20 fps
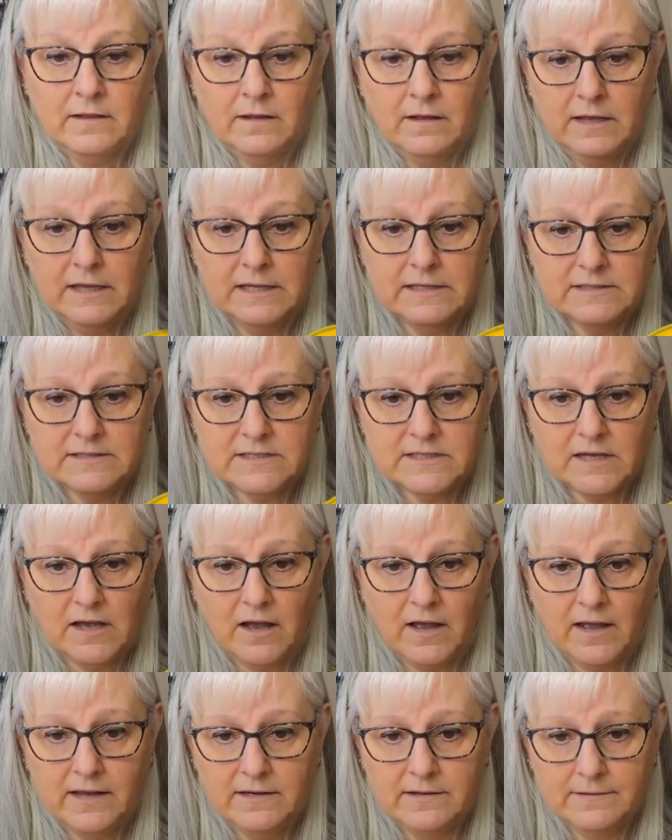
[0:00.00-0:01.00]

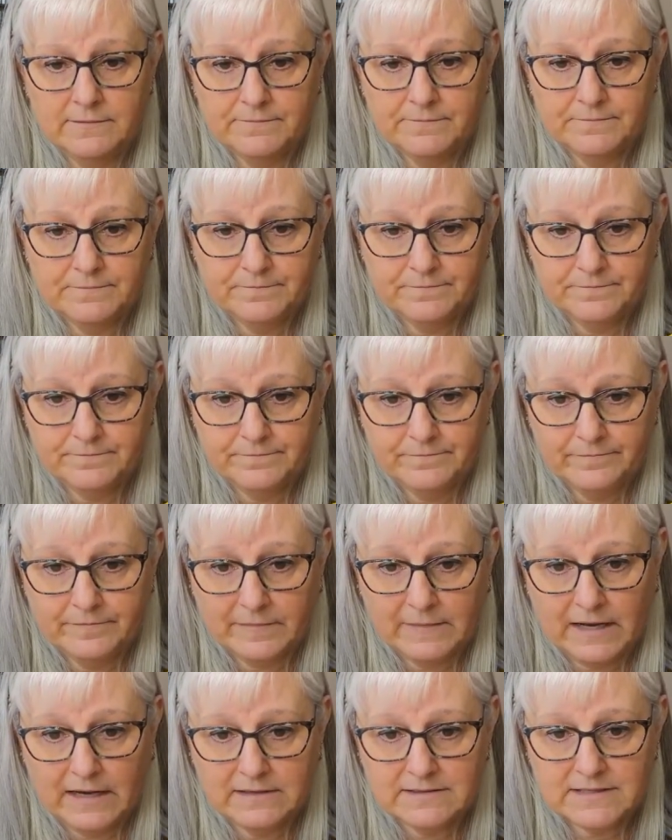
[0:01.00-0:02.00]
inside
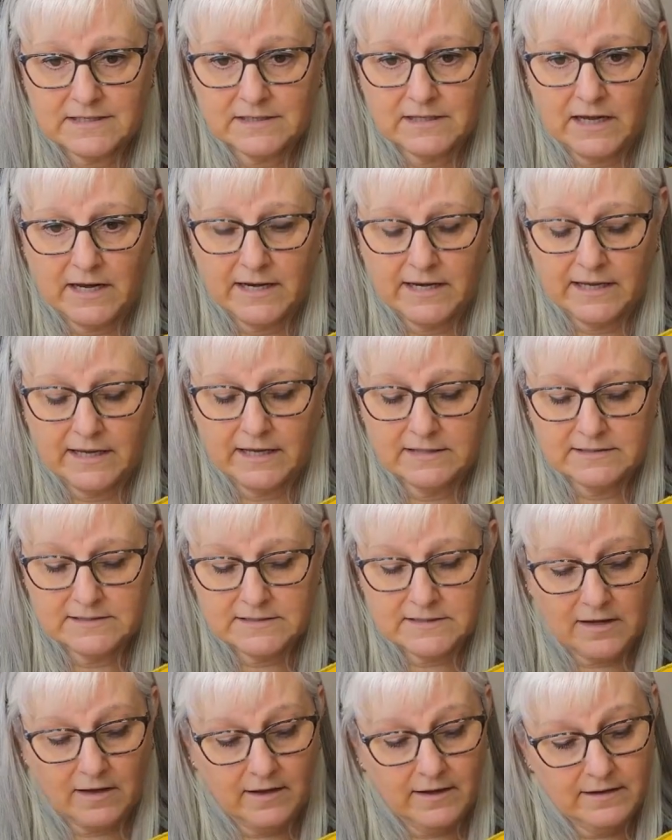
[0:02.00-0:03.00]
as a lining
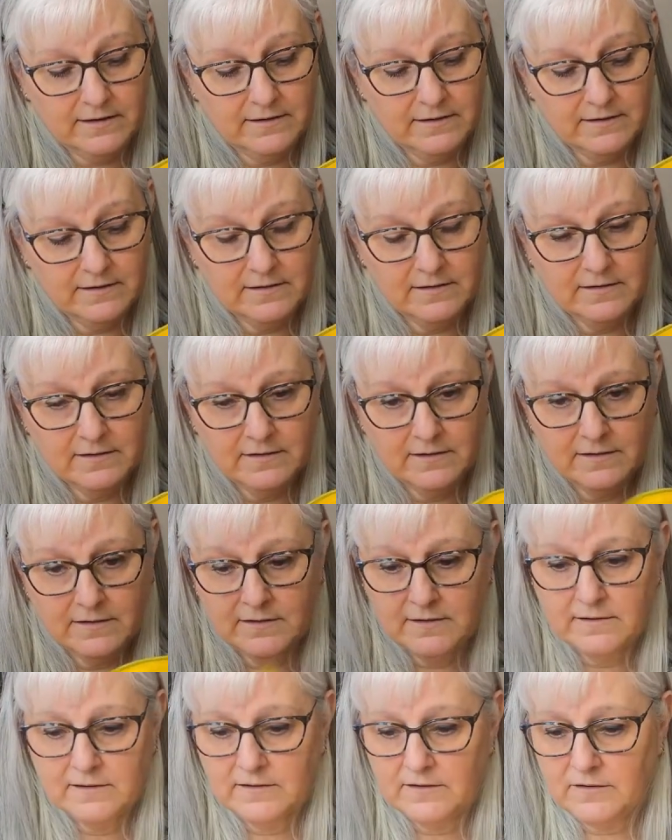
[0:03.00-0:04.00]
inside.
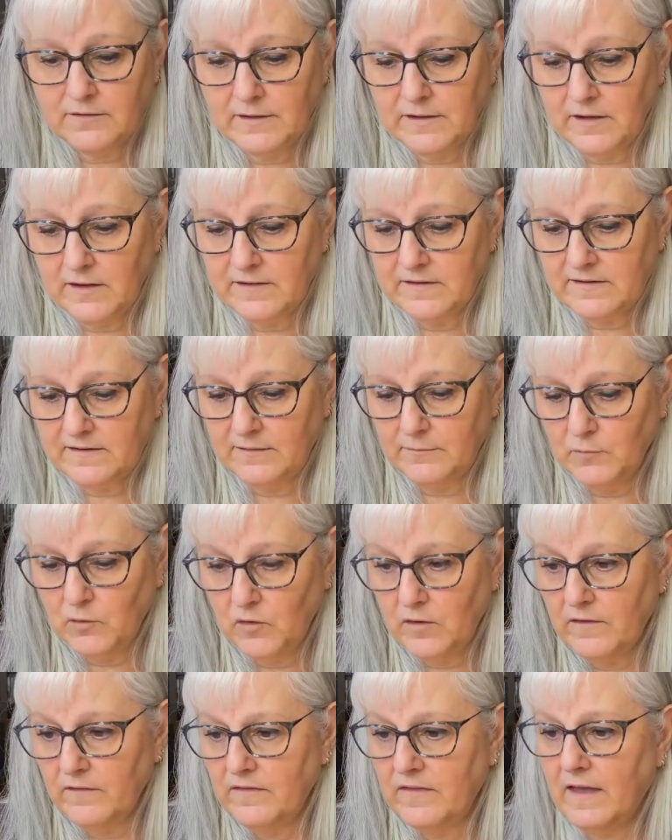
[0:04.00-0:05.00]
So I got some
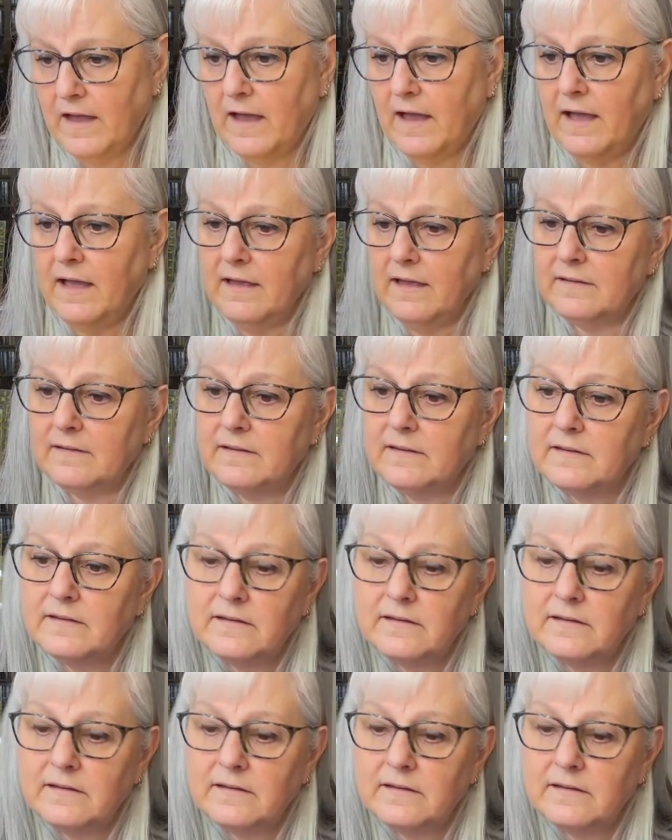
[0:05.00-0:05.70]
more of that.